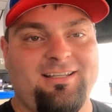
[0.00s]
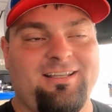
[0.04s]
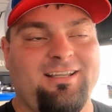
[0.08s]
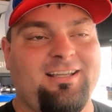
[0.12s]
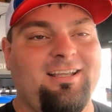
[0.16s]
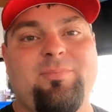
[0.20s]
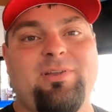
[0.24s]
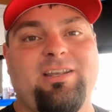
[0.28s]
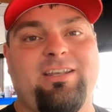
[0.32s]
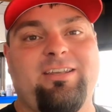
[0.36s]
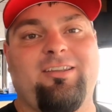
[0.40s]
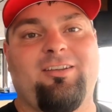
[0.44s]

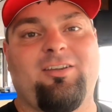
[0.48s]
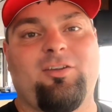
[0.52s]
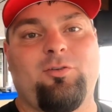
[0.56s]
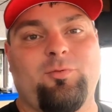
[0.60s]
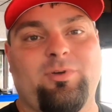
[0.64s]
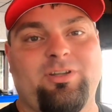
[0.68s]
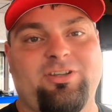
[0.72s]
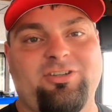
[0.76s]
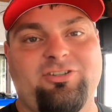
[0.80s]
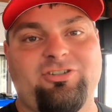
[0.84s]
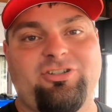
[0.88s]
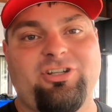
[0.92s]
I've been dealing
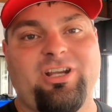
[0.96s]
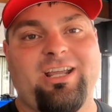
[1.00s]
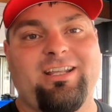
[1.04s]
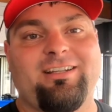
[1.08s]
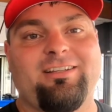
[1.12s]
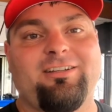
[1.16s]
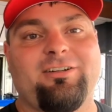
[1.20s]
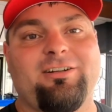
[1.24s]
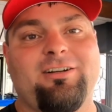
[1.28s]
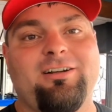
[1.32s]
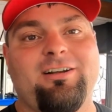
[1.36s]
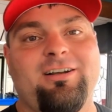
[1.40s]
with
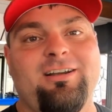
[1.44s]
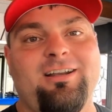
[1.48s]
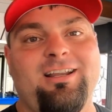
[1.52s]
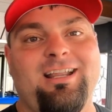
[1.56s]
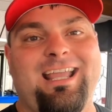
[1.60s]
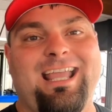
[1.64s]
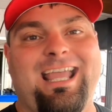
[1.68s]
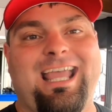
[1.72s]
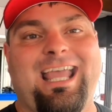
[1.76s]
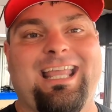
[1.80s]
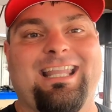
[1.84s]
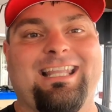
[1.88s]
Chandler
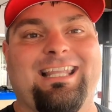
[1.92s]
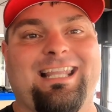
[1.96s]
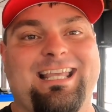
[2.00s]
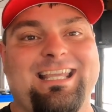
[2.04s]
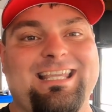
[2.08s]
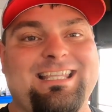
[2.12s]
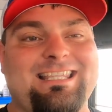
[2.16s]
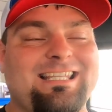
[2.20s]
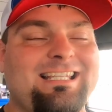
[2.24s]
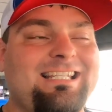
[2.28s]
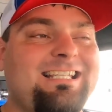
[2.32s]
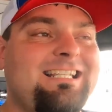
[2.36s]
and
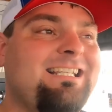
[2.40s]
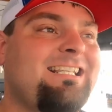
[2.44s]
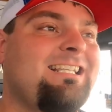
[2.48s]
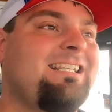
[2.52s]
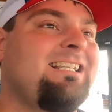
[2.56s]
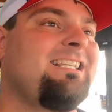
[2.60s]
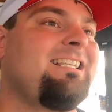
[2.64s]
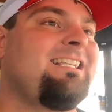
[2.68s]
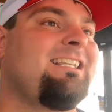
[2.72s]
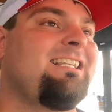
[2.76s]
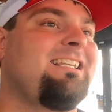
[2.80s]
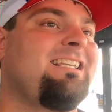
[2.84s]
Lathan.
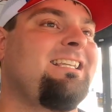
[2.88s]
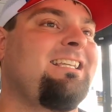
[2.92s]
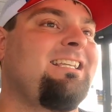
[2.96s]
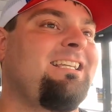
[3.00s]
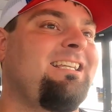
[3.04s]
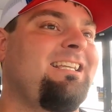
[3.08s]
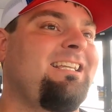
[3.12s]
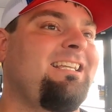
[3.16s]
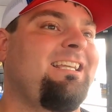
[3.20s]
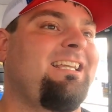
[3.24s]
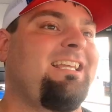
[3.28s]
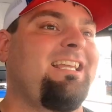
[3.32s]

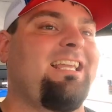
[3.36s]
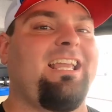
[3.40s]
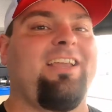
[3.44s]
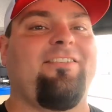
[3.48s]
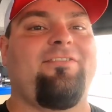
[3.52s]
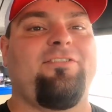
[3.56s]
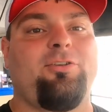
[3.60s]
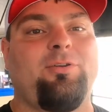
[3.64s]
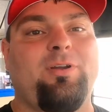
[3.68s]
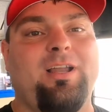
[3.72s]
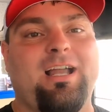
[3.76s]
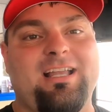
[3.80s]

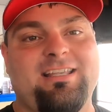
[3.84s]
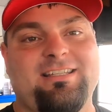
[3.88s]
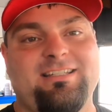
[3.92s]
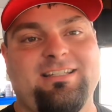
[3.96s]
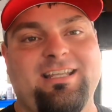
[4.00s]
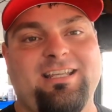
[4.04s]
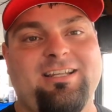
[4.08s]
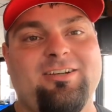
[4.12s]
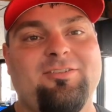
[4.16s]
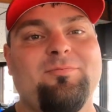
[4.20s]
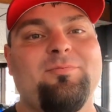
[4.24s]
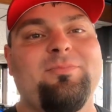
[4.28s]
If you guys
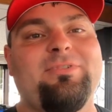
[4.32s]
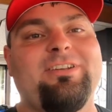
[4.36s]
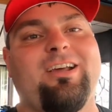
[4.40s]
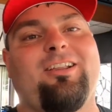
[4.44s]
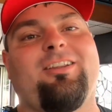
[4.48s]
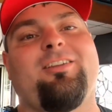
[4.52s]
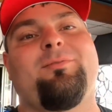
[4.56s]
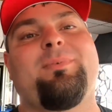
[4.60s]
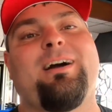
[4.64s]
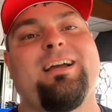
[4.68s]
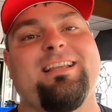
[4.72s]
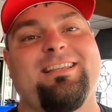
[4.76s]
need them,
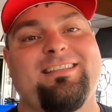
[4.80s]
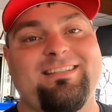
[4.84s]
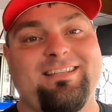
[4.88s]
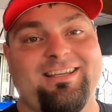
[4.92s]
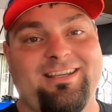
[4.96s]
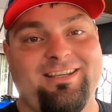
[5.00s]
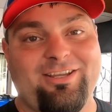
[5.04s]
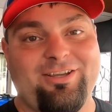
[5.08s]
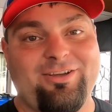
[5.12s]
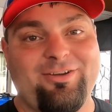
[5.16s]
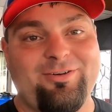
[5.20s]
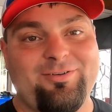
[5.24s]
tell them I
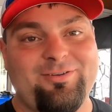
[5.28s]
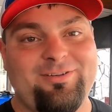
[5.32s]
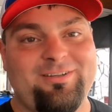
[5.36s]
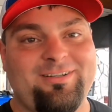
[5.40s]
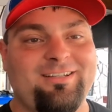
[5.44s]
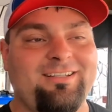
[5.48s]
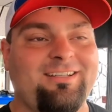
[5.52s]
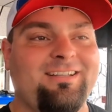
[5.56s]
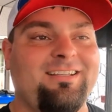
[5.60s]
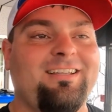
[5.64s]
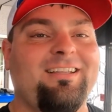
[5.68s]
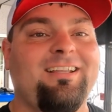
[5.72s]
sent you.
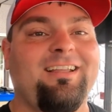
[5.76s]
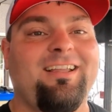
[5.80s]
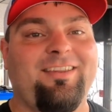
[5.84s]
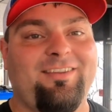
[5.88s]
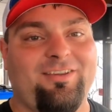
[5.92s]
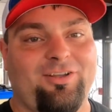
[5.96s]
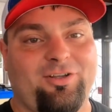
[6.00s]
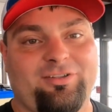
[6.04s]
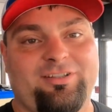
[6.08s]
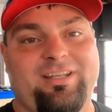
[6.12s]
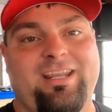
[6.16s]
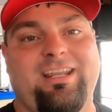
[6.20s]

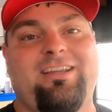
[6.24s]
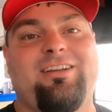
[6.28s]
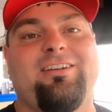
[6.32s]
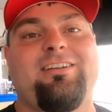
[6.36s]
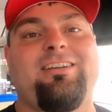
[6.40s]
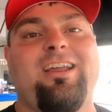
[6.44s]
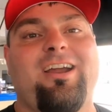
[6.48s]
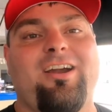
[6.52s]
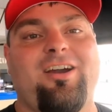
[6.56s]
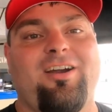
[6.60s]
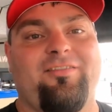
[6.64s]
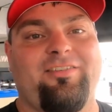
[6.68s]
They'll take
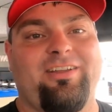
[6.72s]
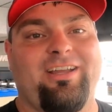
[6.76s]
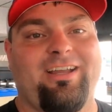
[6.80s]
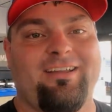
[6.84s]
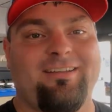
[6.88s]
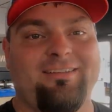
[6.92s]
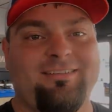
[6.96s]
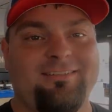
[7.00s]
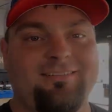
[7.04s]
good care of you.